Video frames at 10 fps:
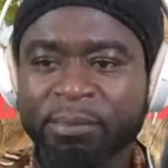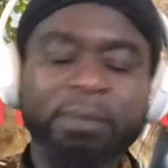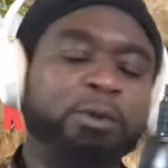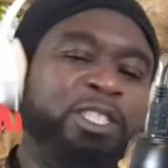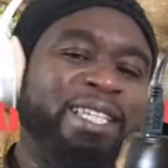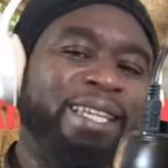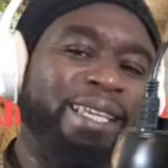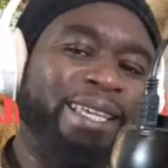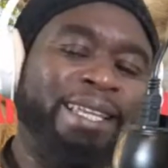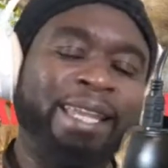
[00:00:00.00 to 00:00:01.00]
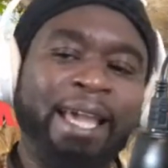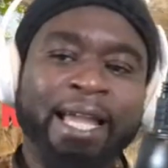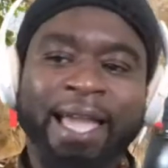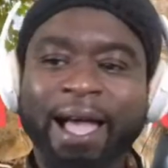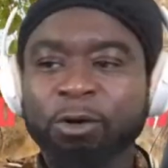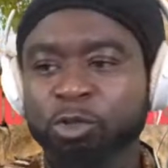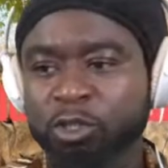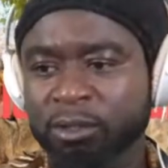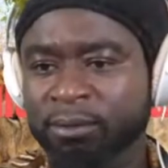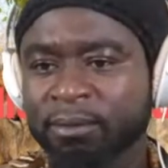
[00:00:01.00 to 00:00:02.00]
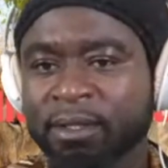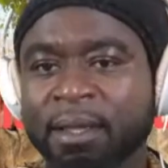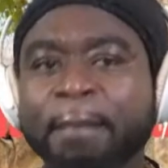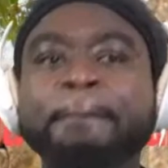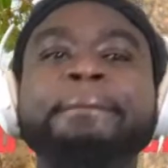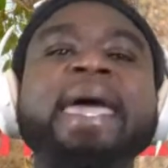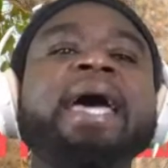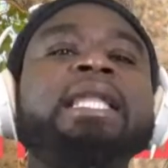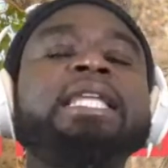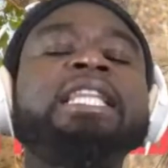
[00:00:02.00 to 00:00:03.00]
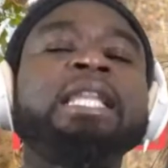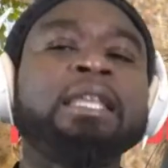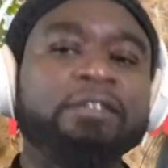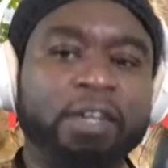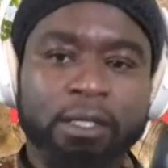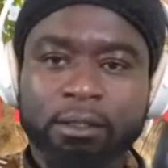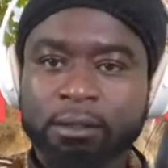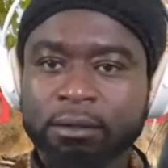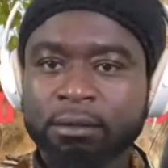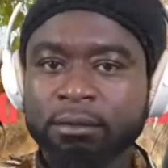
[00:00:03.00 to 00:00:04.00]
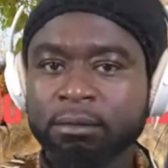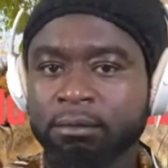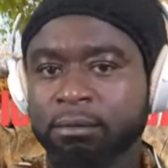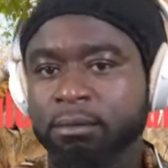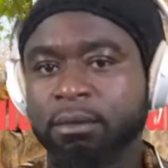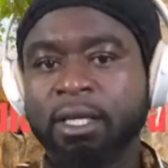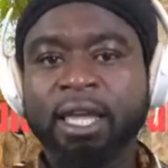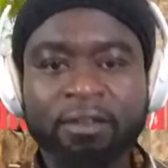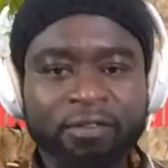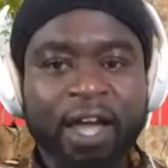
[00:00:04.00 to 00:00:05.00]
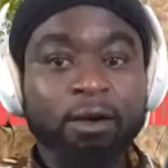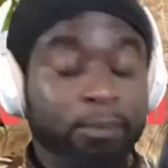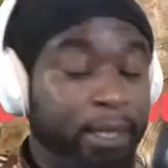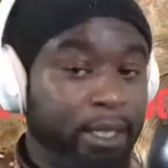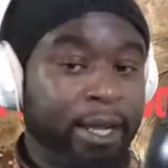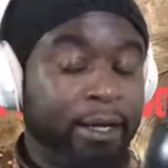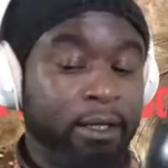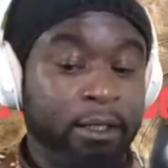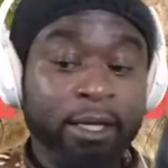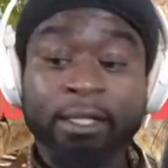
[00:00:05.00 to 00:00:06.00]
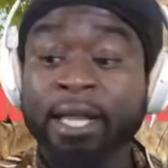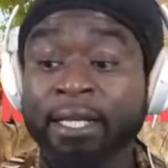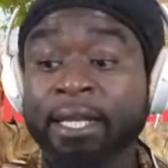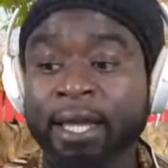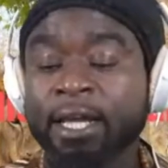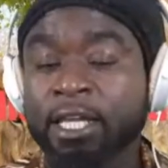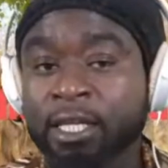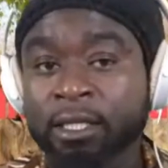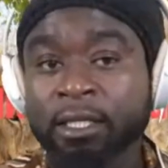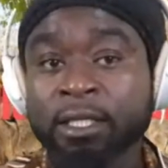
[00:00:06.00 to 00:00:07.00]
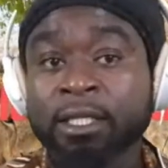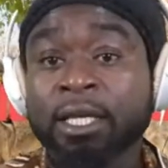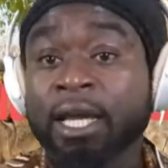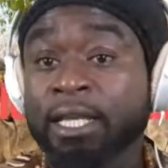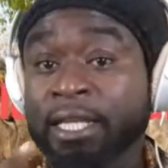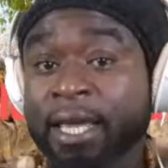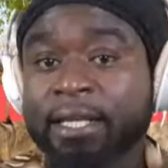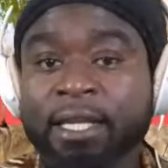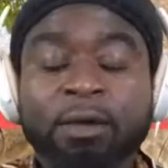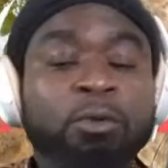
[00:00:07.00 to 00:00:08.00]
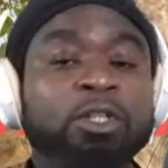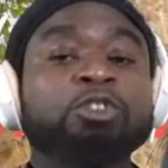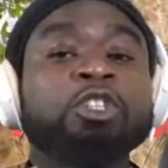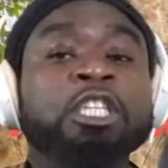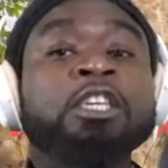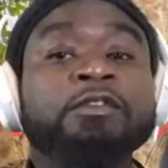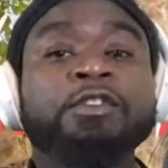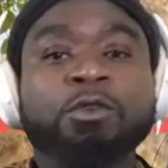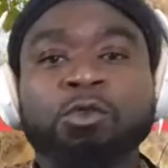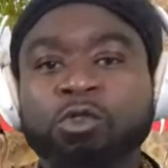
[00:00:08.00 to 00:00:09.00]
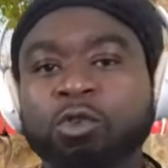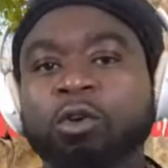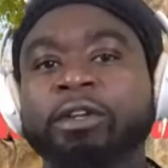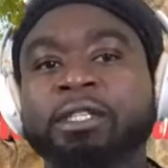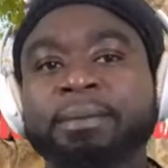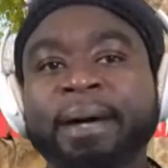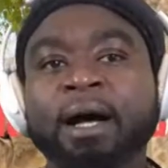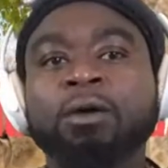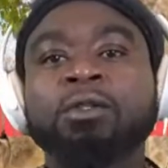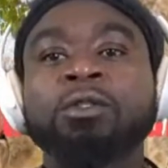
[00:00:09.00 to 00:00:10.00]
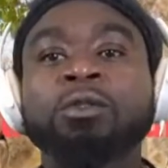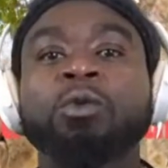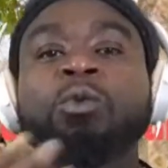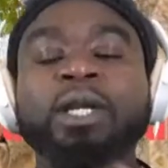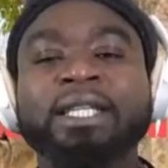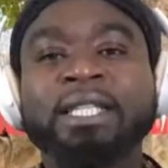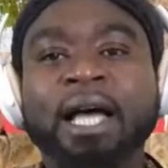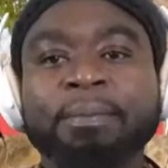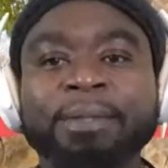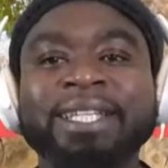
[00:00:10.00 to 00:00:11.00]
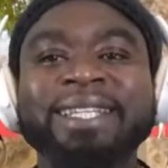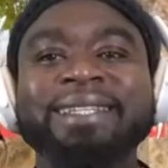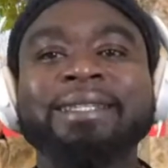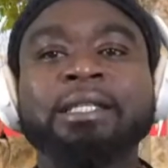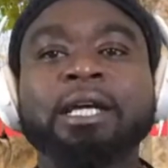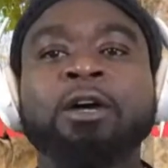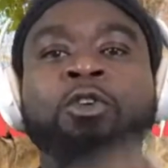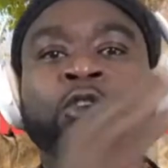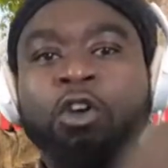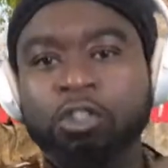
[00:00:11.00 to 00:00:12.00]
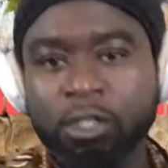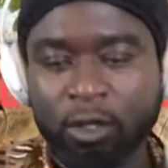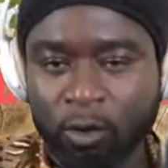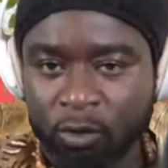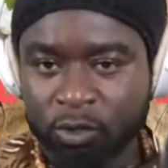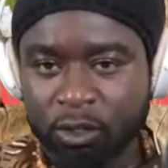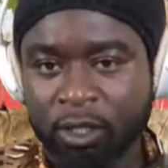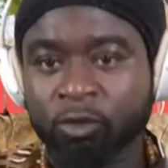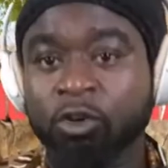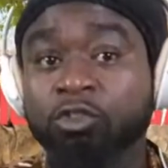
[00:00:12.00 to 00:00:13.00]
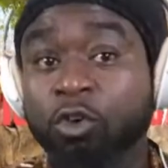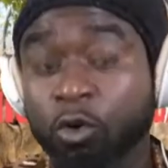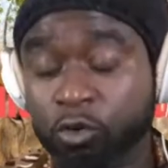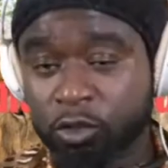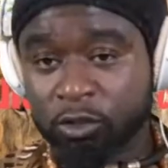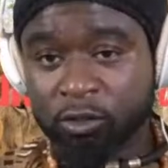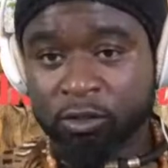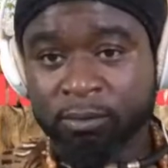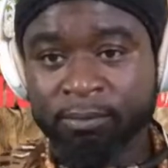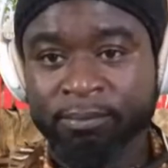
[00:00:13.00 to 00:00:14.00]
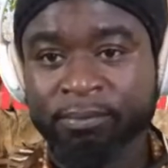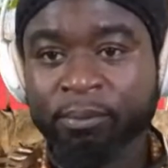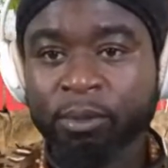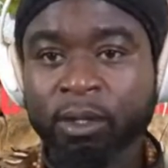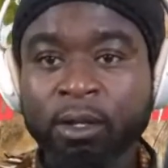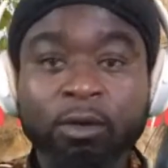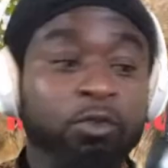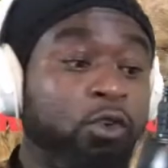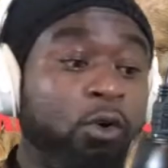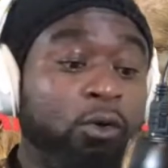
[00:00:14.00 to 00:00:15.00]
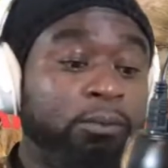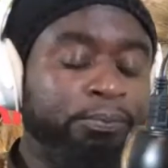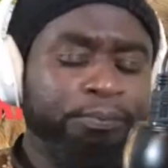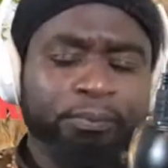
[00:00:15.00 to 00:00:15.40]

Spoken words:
People sitting in their couch, barely living the environment that they're in, and yet they want to give you stories about what is happening across the ocean, across oceans. So